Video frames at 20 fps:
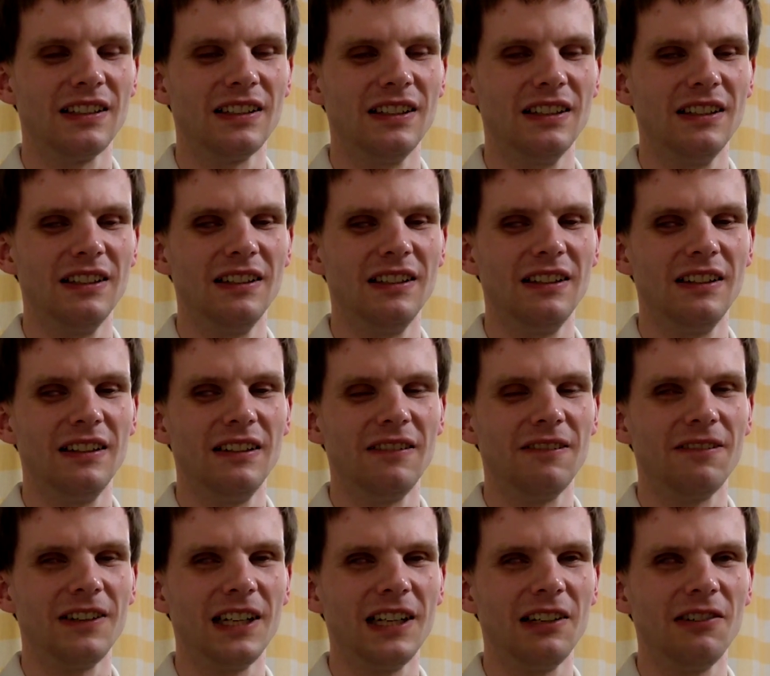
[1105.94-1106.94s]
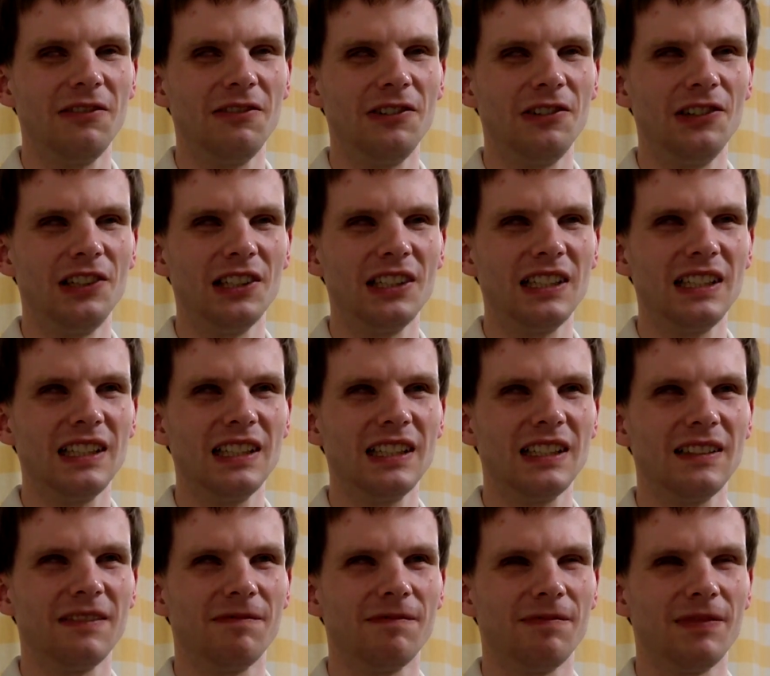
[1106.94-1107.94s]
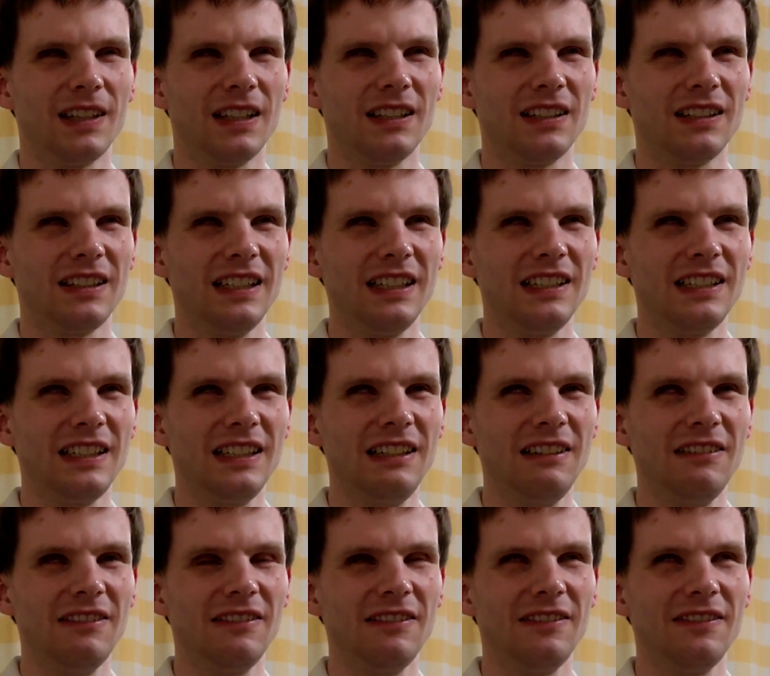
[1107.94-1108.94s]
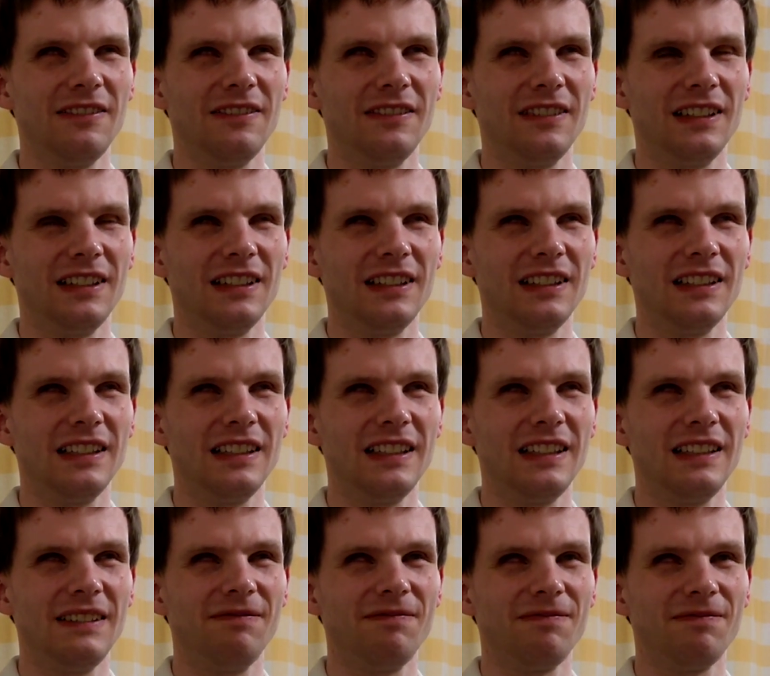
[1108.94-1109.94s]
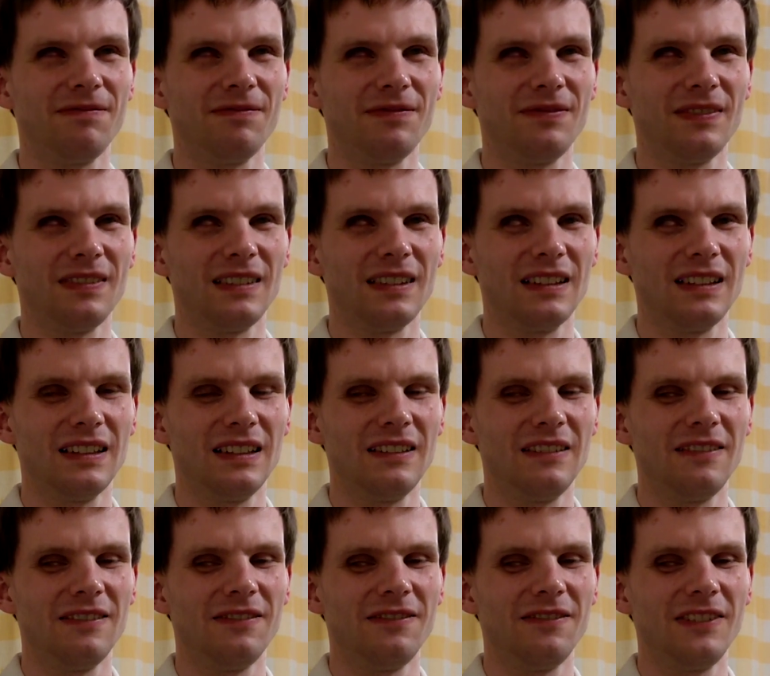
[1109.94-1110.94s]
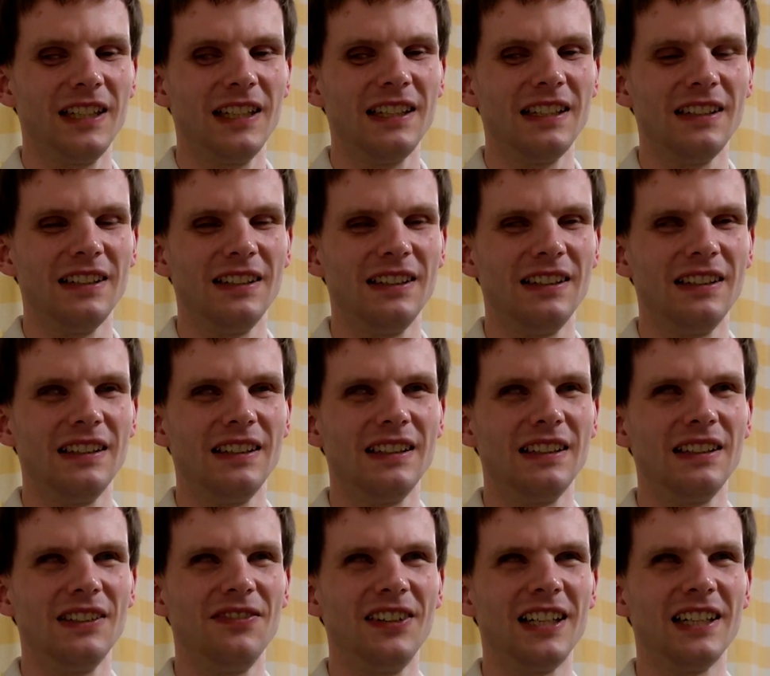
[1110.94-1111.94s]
So thank you for watching, stay safe, and thank you, and